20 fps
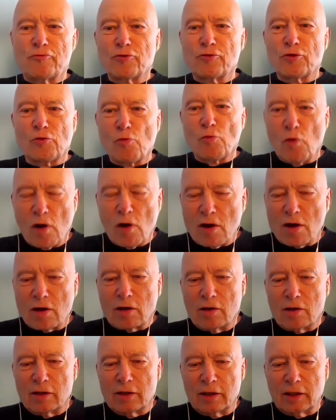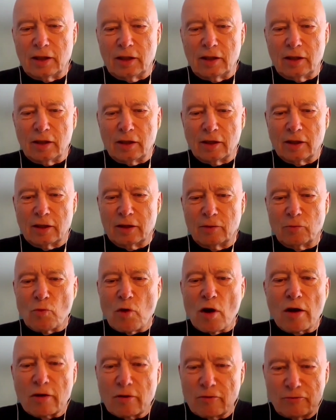for a walk on the
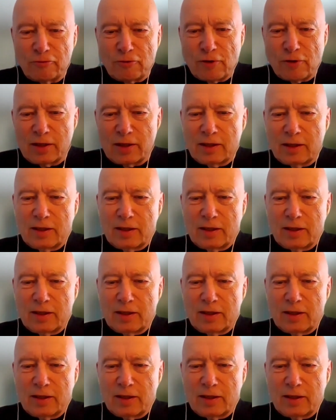waterfront,